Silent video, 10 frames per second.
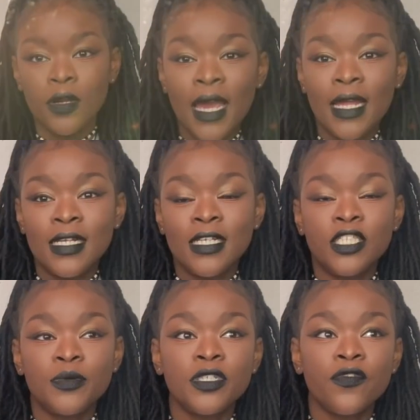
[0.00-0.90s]
And in
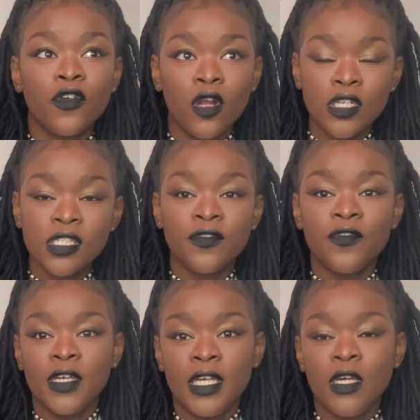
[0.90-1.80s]
Egyptian
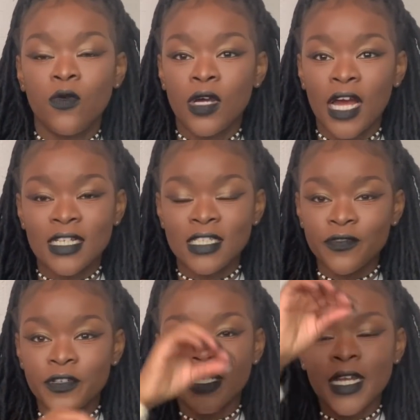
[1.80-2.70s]
philosophy, he had
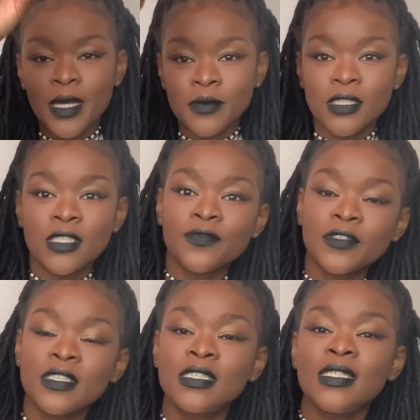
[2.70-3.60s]
different names at
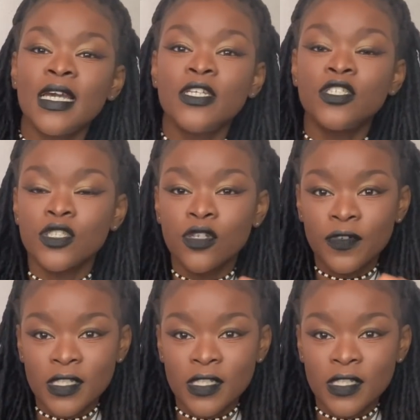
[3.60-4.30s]
different stages of his